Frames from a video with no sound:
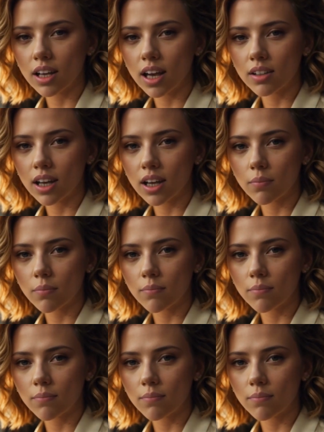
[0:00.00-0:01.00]
Endgame.
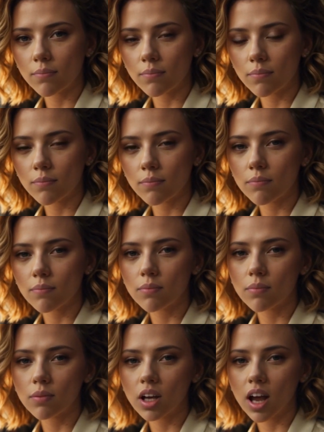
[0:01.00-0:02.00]

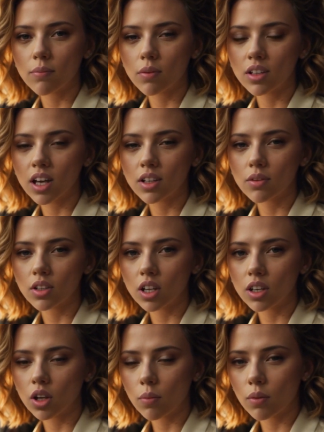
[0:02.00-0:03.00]
I've received
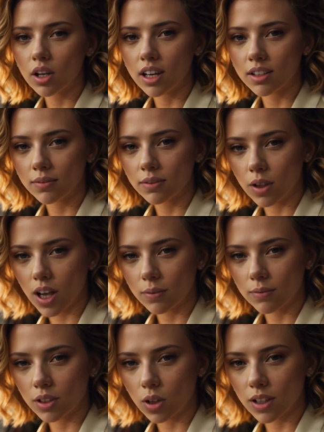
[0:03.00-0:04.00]
critical praise for my
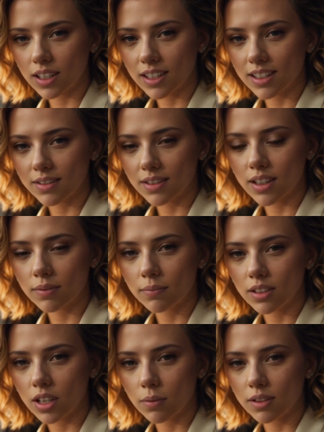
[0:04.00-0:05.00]
performances in
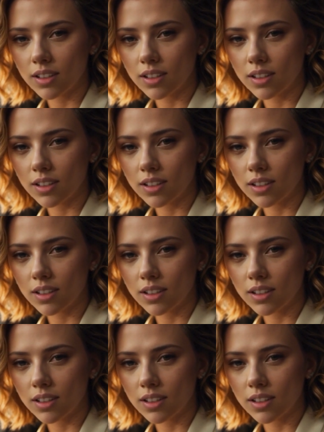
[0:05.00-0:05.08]
films